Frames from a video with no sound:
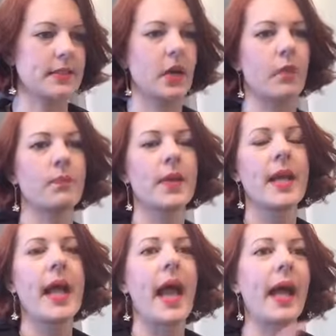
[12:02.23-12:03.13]
So
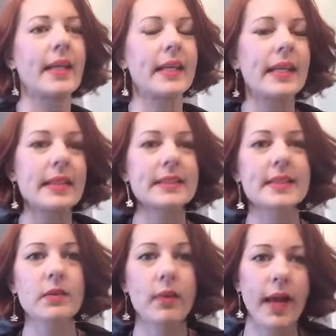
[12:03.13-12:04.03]
an
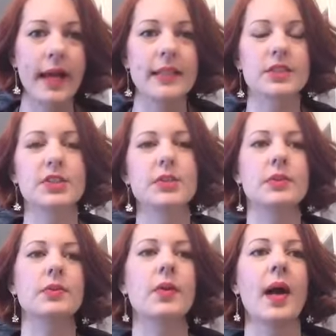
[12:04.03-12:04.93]
easy way
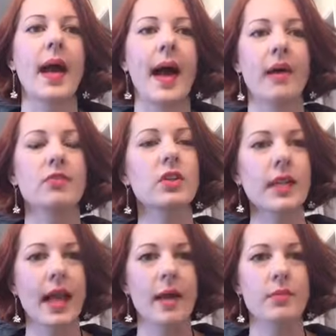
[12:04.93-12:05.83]
to have
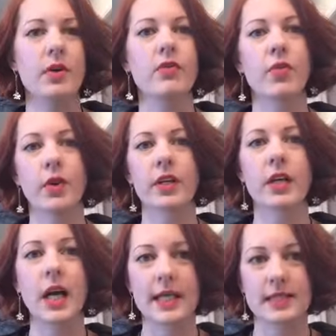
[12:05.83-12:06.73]
Glamour for your
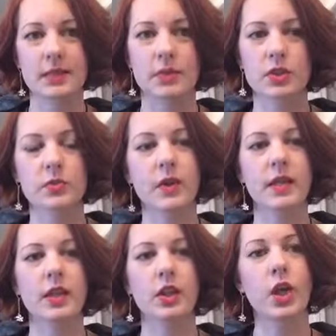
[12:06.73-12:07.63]
customers with
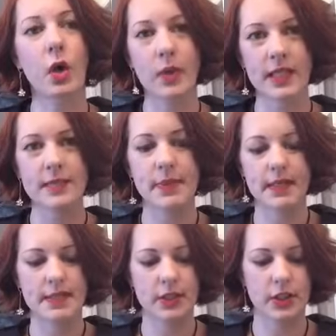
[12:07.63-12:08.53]
a low
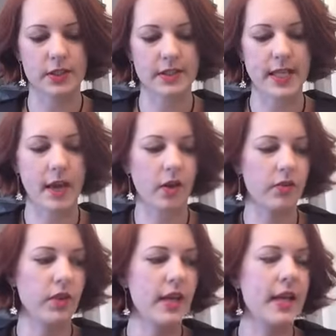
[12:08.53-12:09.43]
expense to
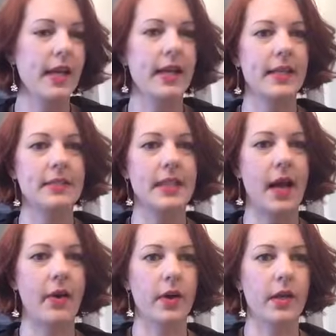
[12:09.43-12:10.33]
yourself is
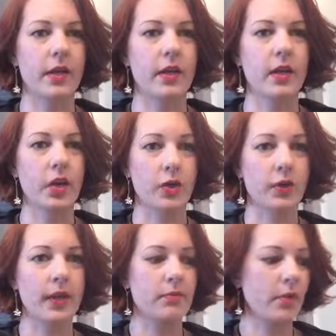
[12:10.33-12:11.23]
our
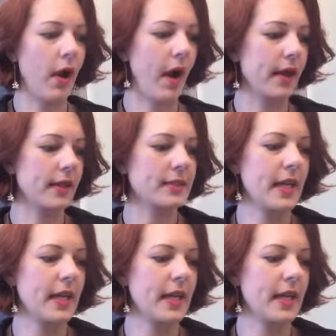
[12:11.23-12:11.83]
cream products.